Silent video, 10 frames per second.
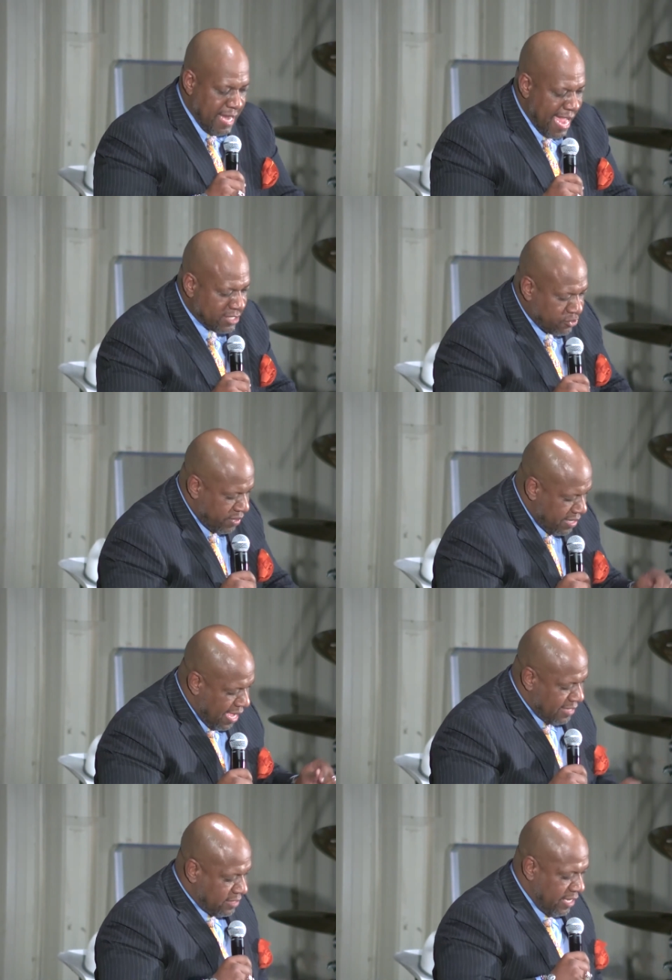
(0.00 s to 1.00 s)
In Acts 3
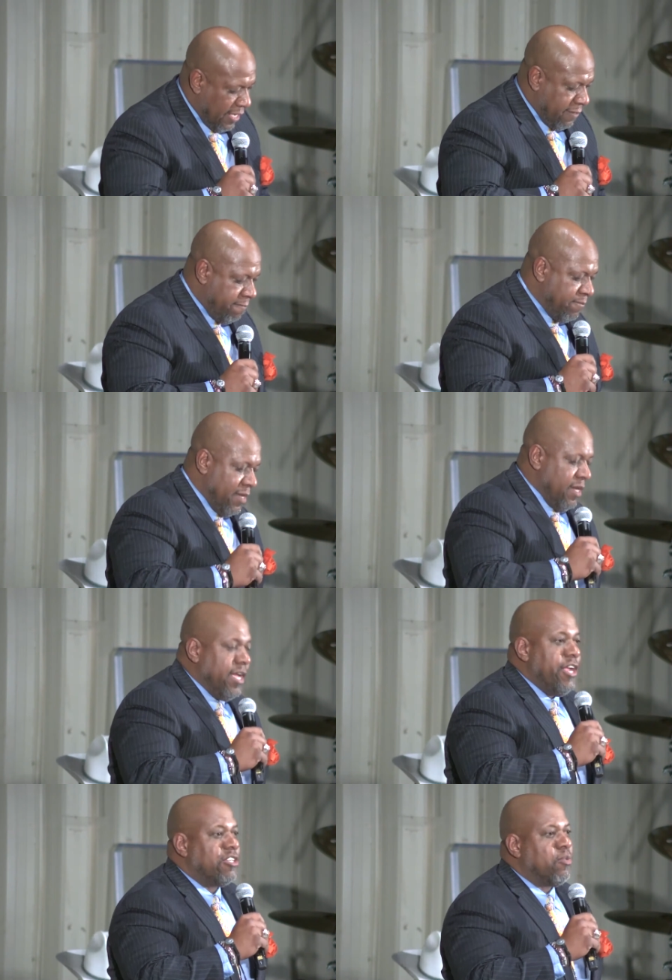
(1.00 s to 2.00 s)
19,
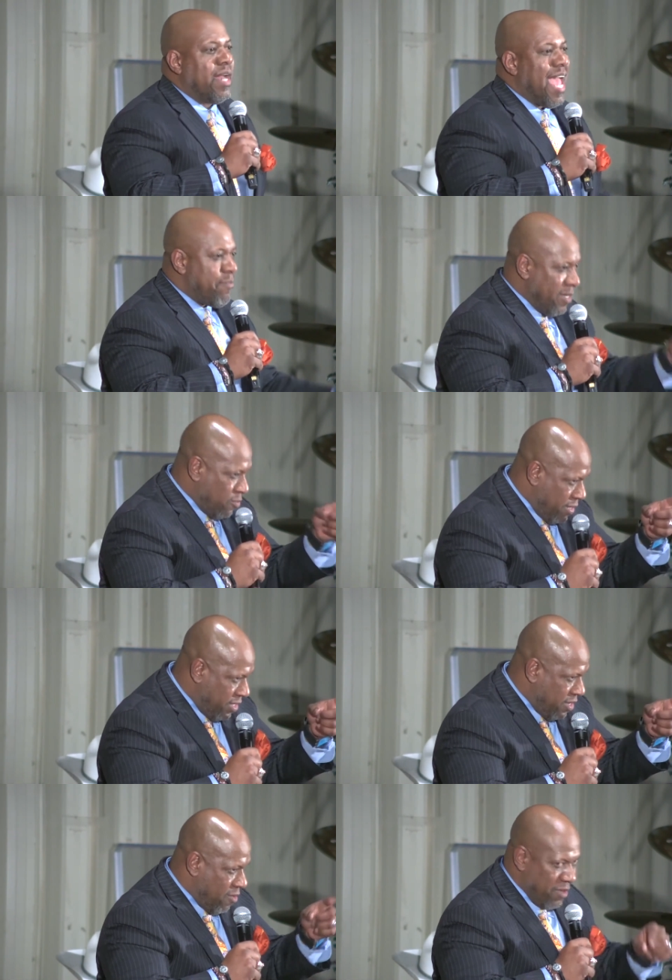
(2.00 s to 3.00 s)
here's what happens
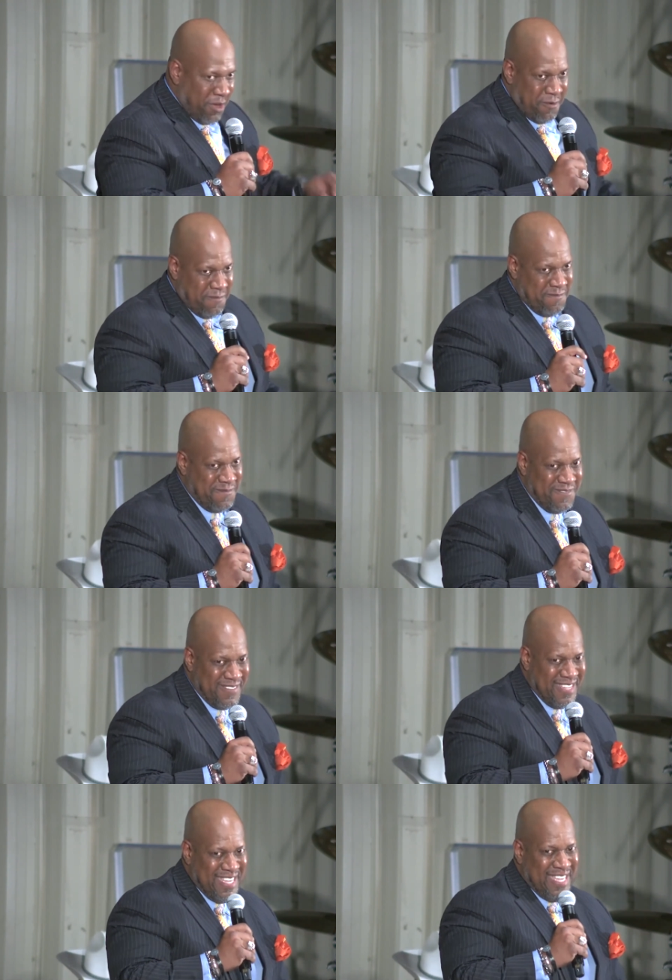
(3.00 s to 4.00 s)
when you don't go.
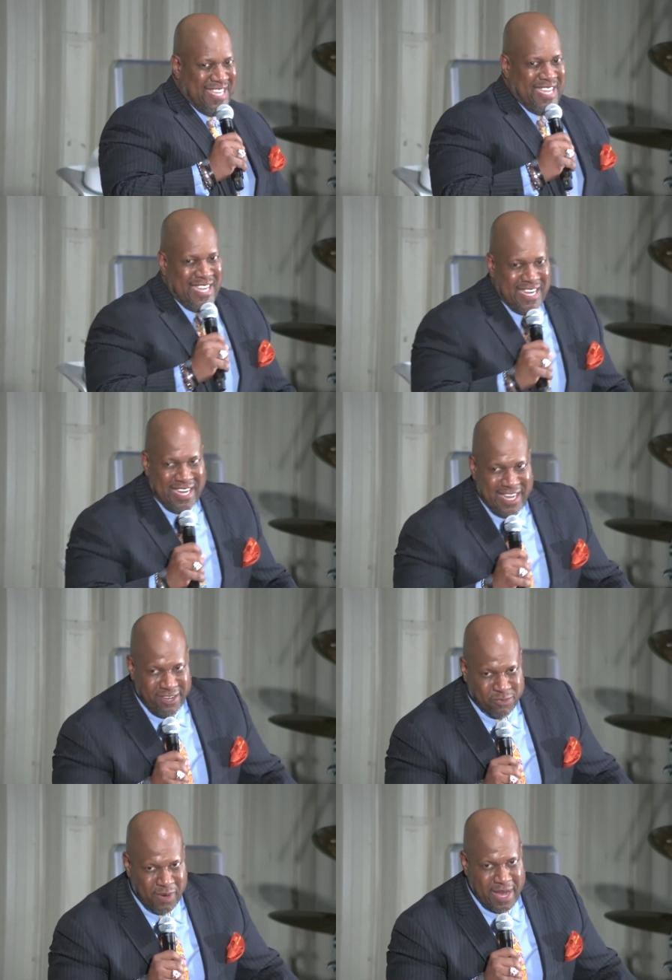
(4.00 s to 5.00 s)

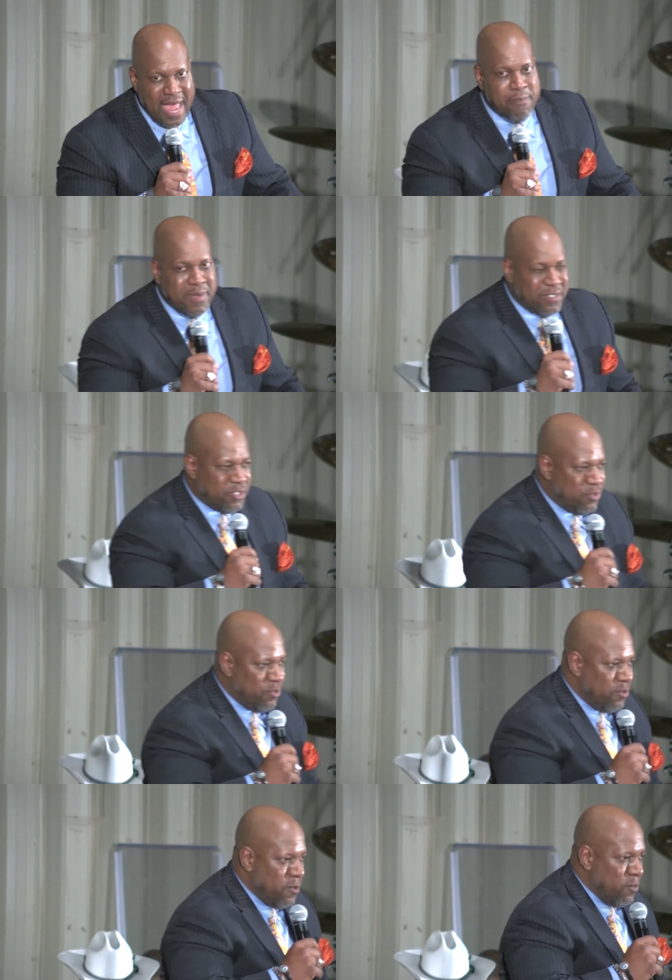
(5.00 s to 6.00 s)
Here's what happens
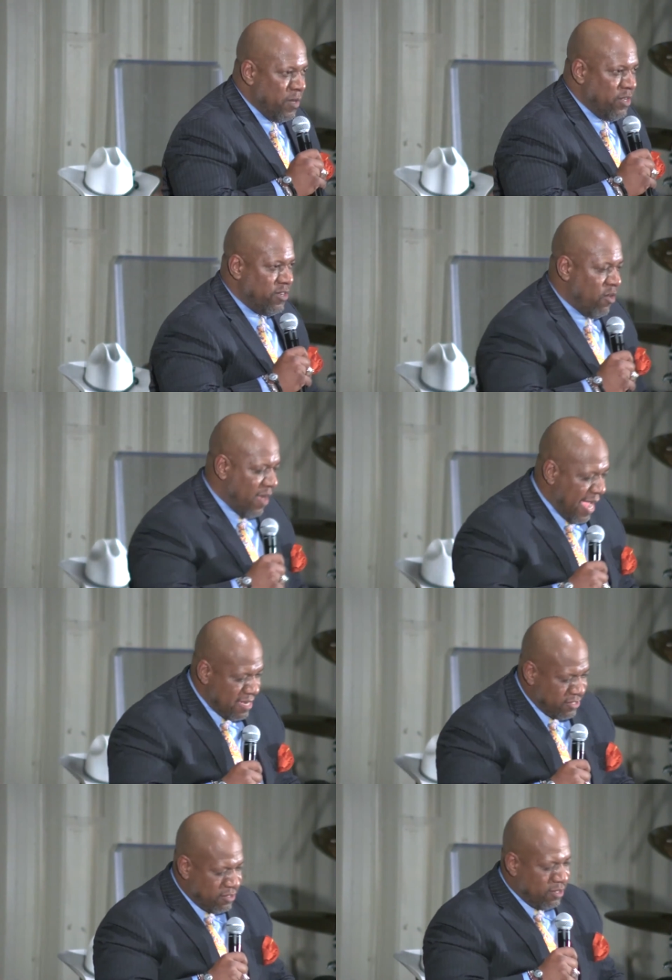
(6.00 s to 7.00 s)
when you don't
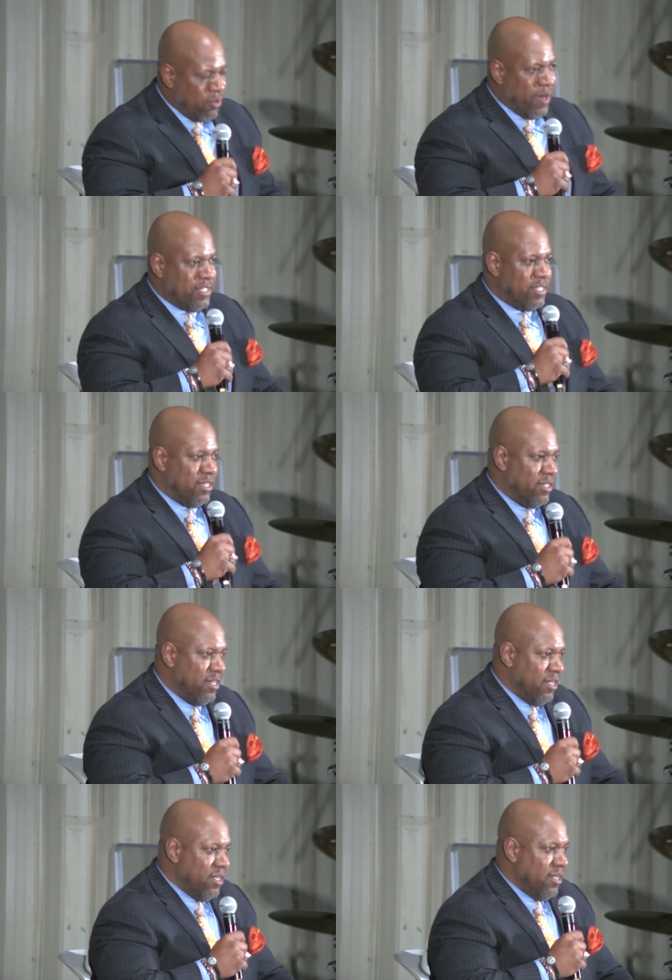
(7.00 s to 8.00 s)
answer the
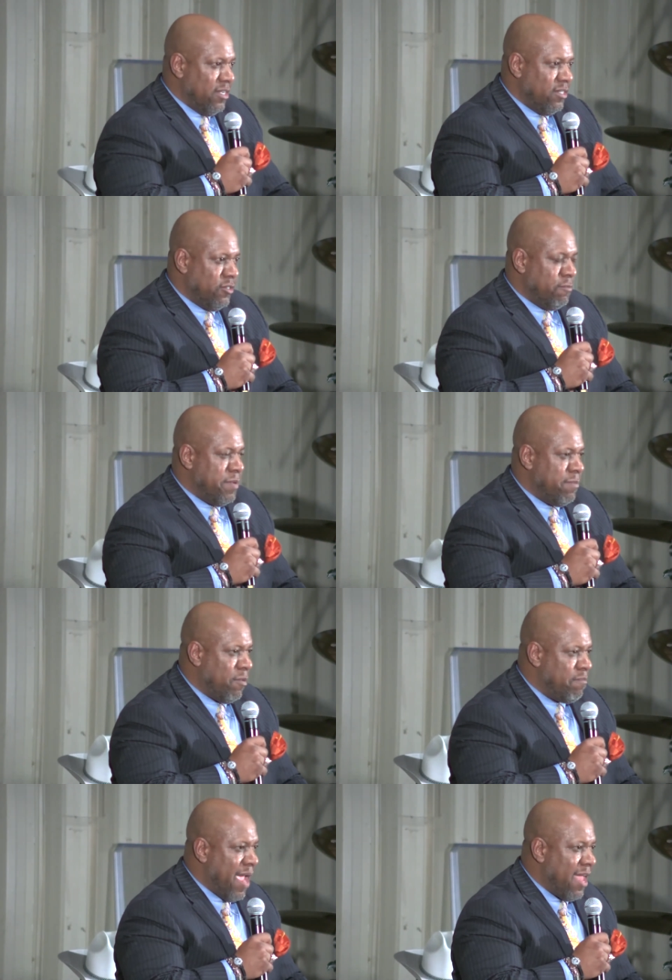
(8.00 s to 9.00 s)
question do
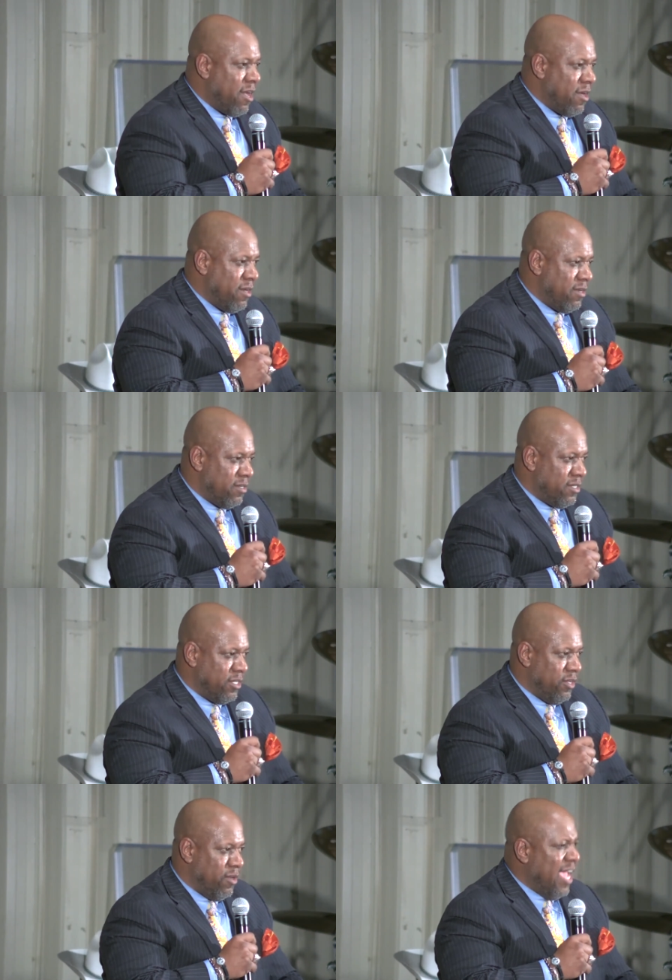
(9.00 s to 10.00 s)
people matter
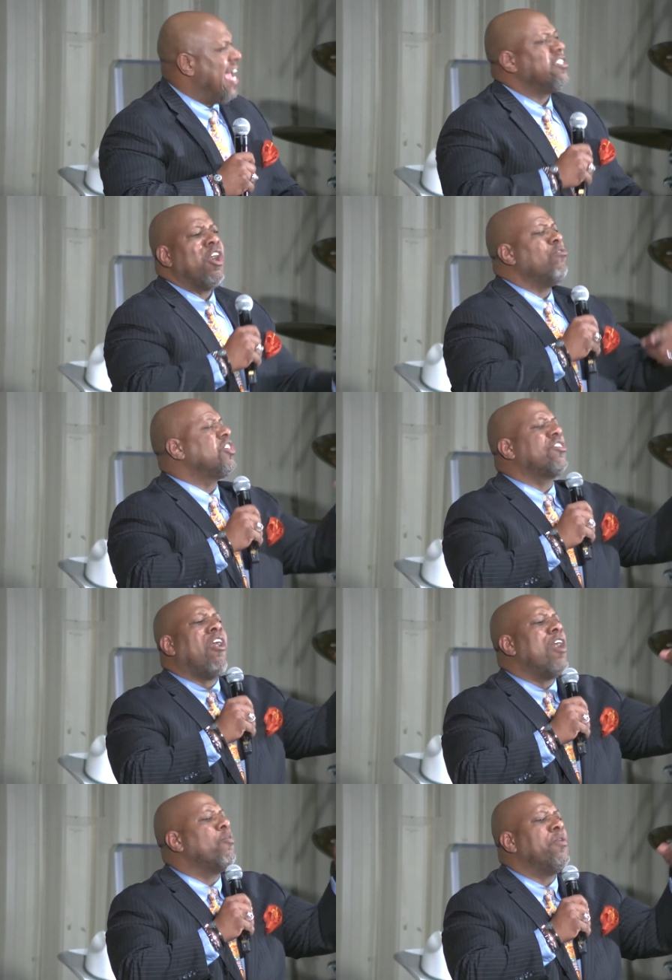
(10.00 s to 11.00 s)
to you. And don't
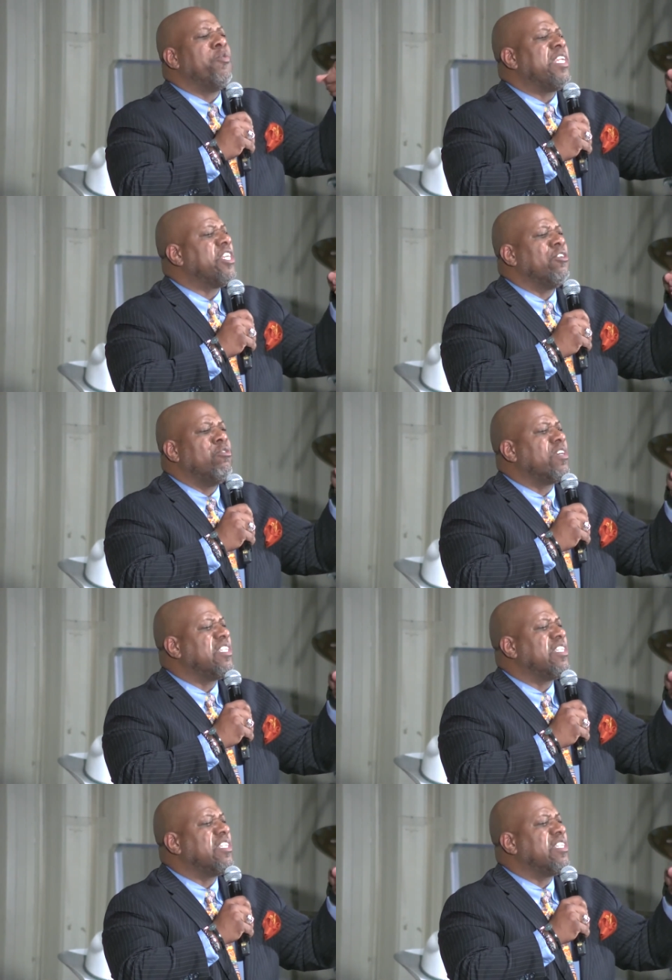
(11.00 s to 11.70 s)
start with reaching